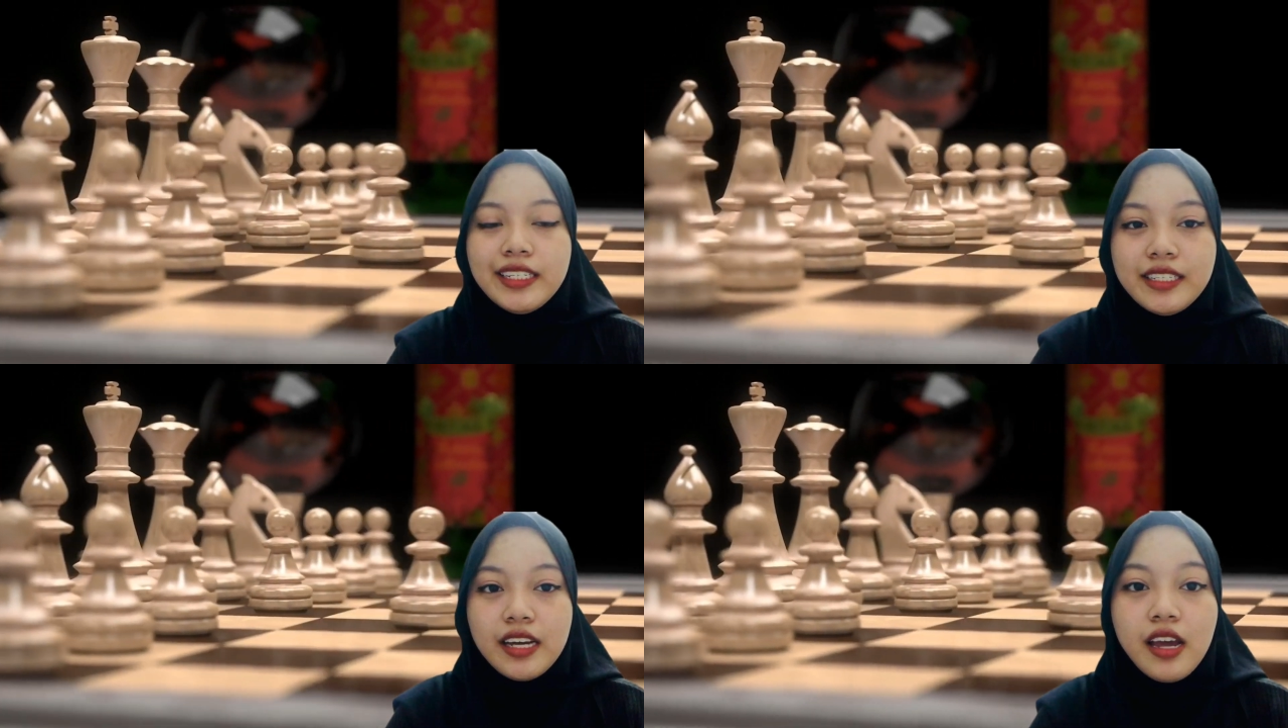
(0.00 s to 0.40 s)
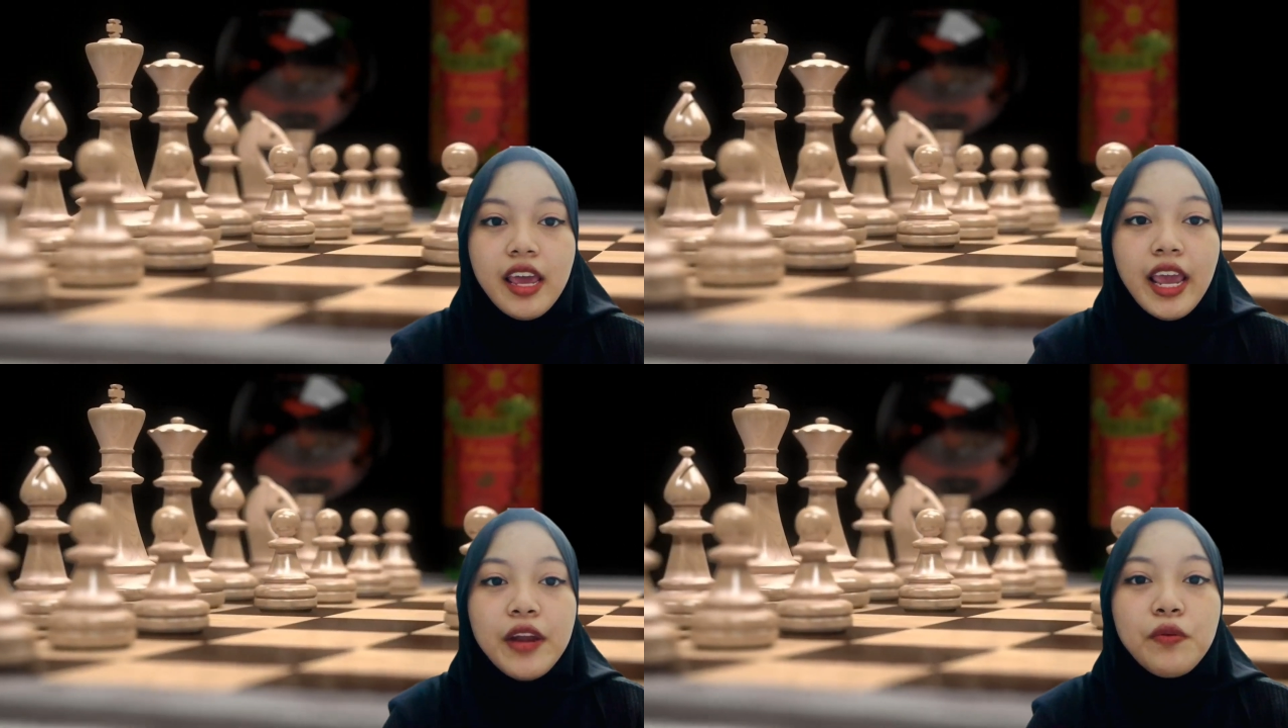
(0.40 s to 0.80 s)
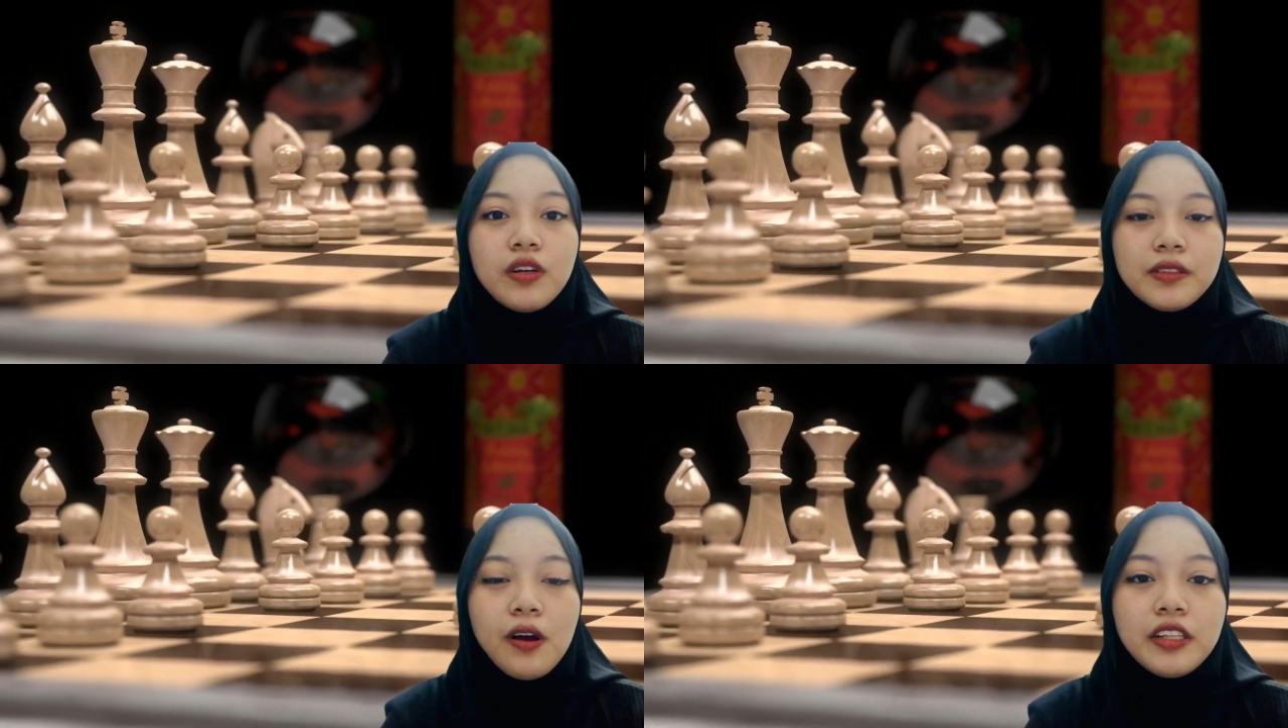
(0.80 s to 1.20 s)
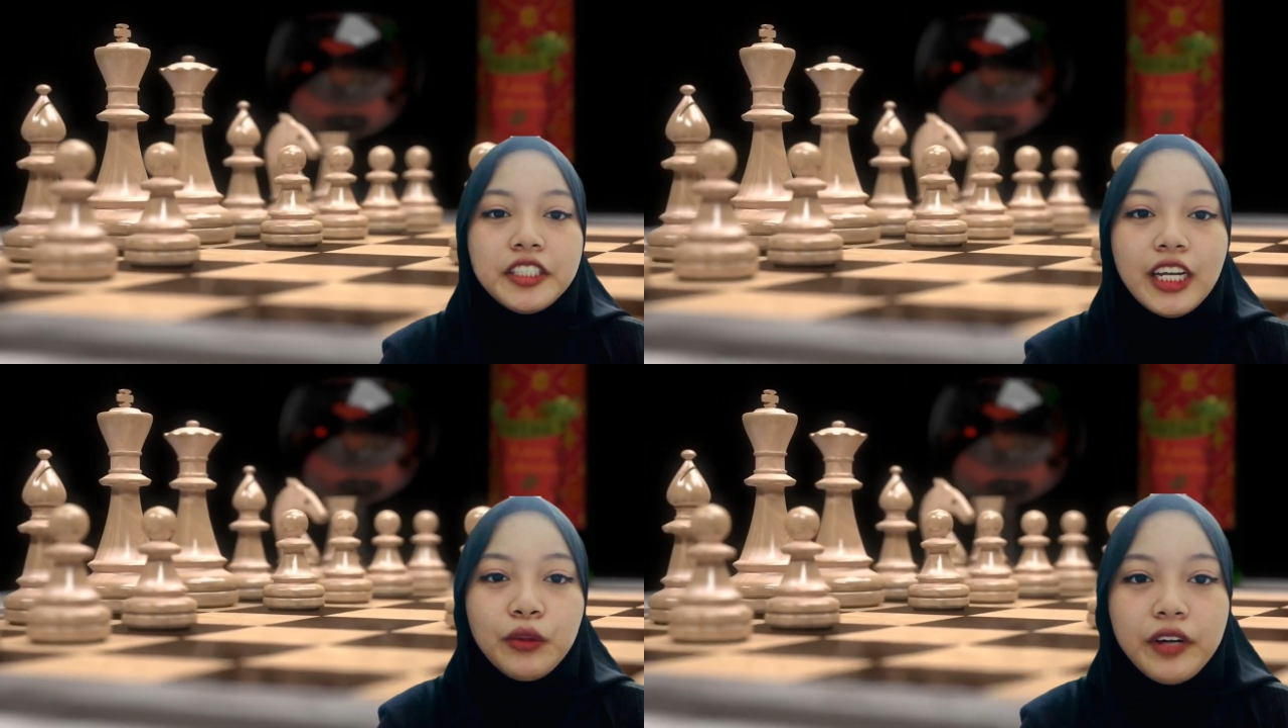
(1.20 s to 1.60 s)
India and was called
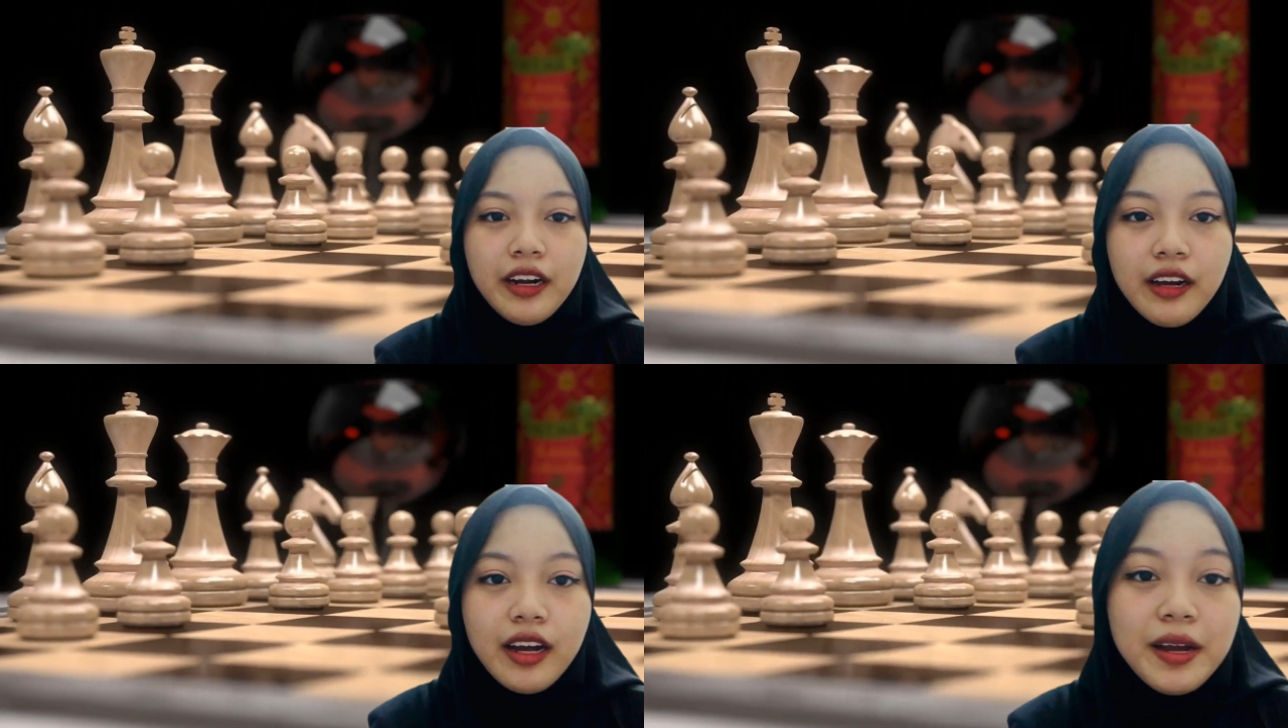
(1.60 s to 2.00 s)
chaturanga,